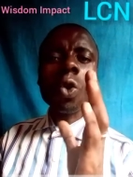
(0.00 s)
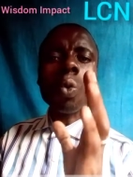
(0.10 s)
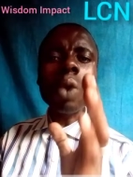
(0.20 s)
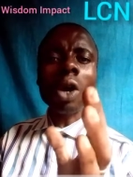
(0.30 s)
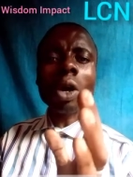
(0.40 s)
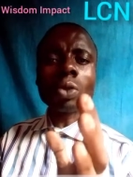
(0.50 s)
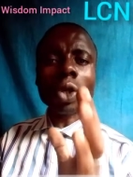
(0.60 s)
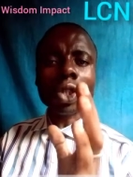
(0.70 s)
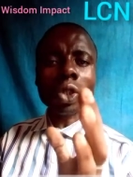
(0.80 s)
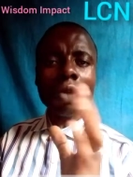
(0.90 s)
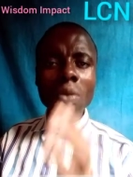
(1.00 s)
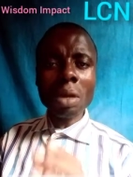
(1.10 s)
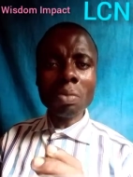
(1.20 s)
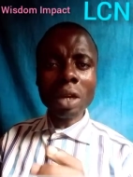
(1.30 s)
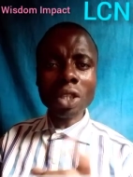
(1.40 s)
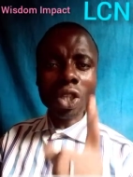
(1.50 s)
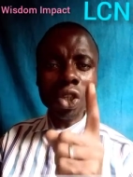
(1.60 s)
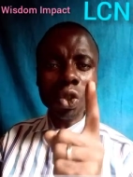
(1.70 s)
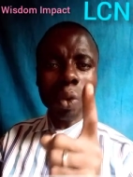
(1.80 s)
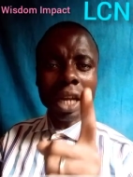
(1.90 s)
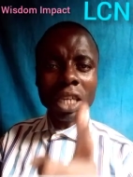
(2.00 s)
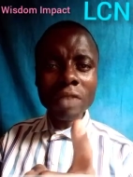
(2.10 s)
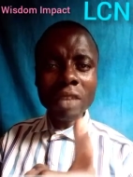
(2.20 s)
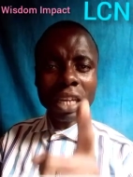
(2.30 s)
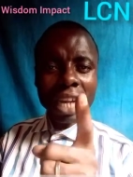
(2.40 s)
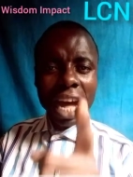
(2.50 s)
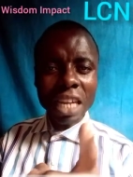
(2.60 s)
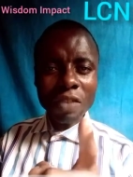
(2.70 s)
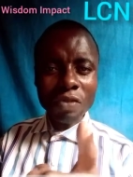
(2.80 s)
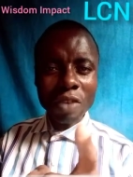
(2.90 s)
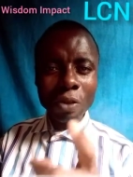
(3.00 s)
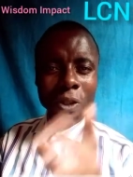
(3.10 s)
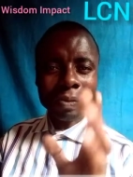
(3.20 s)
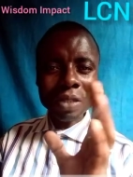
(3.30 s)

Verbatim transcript: Welcome to your season of remembrance. You are lifted and highly favored.